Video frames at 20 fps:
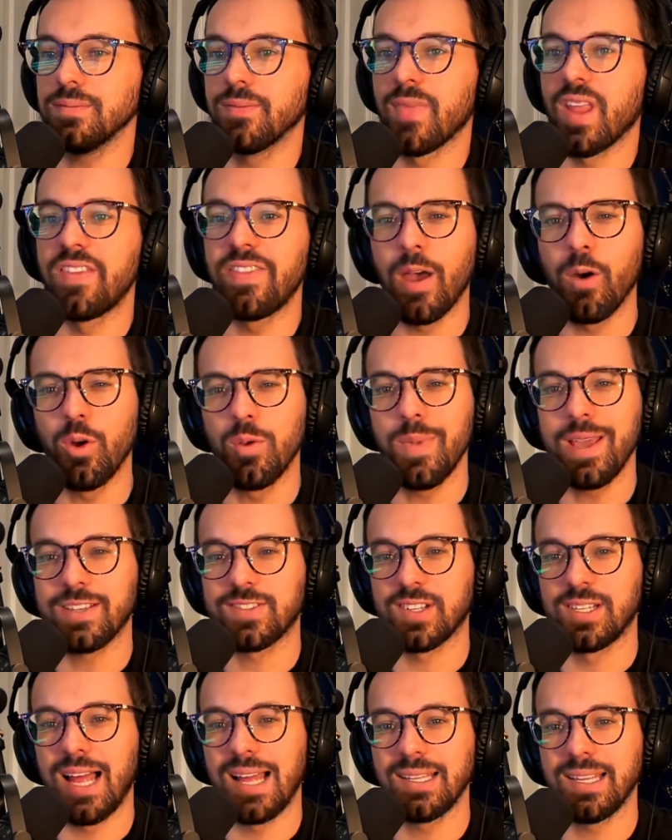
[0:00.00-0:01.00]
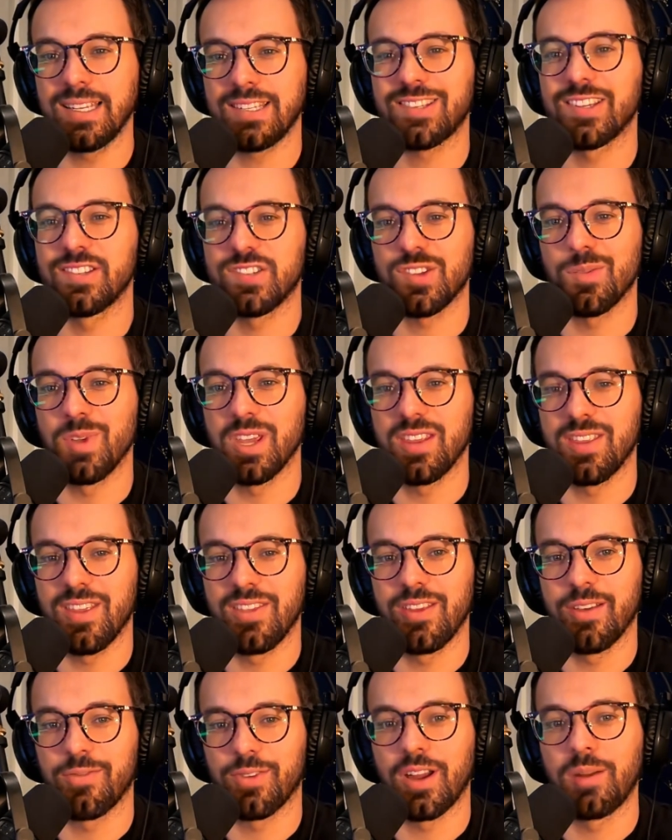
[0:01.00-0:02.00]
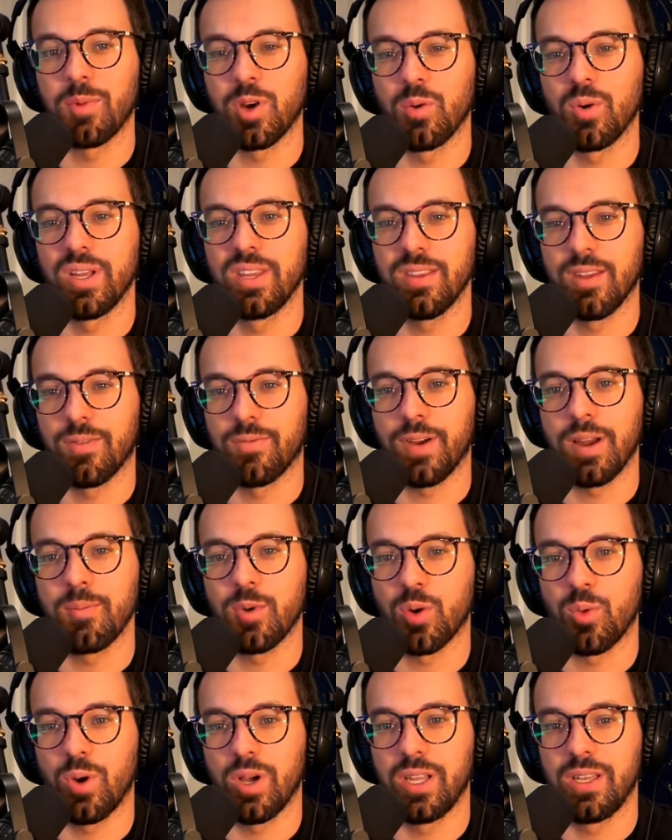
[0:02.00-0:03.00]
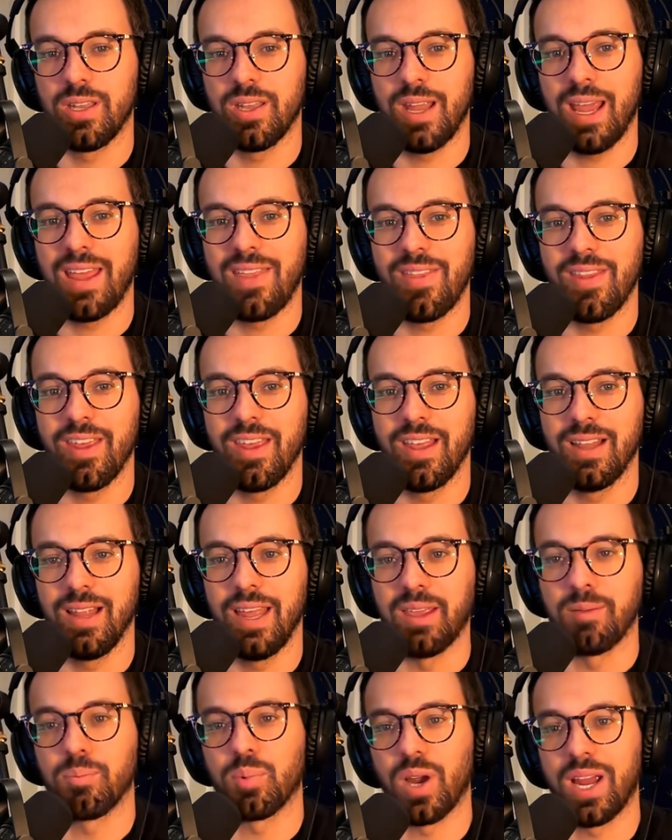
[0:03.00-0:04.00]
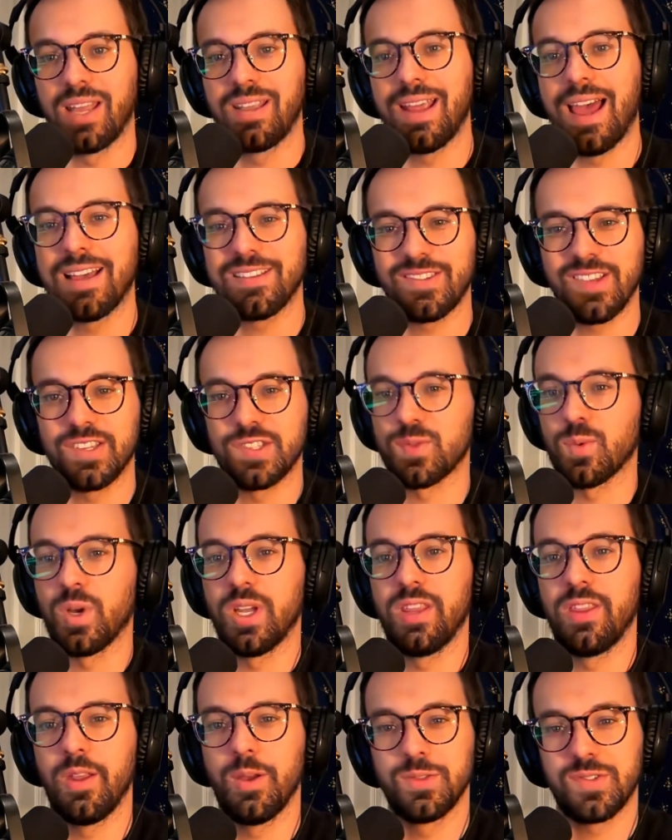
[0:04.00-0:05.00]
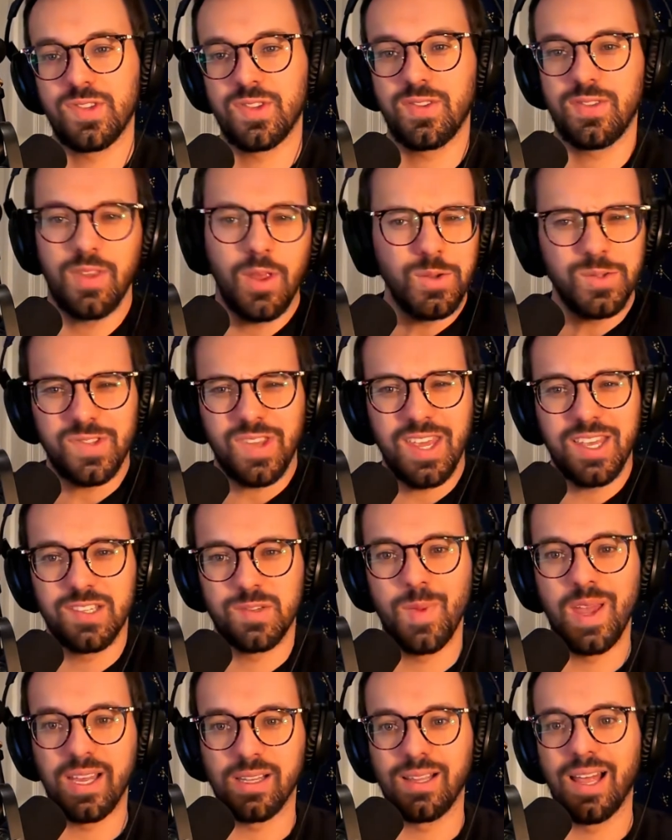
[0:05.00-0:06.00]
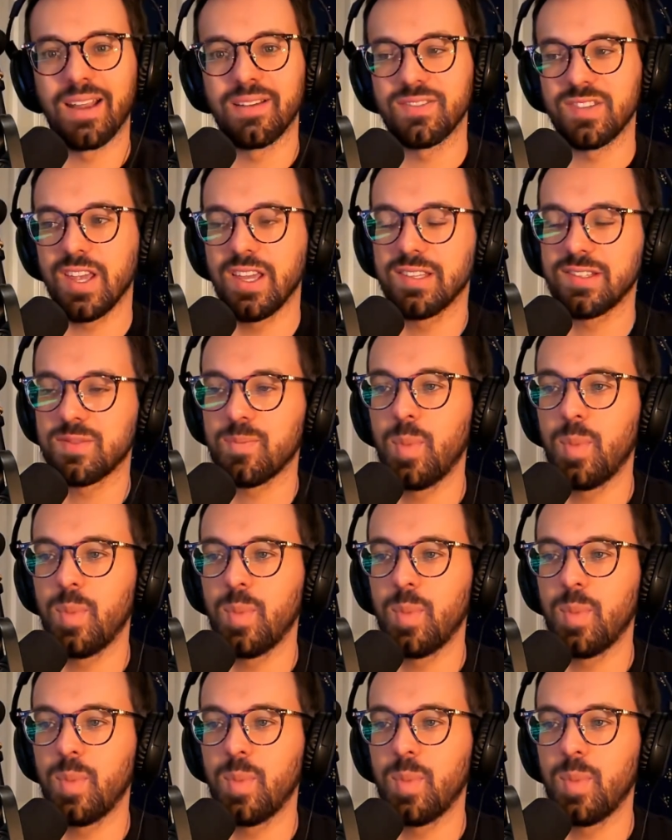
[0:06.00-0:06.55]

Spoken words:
That one makes a lot less sense to me than the Framer one. The Framer one and the like brand assets one, those things make a lot of sense.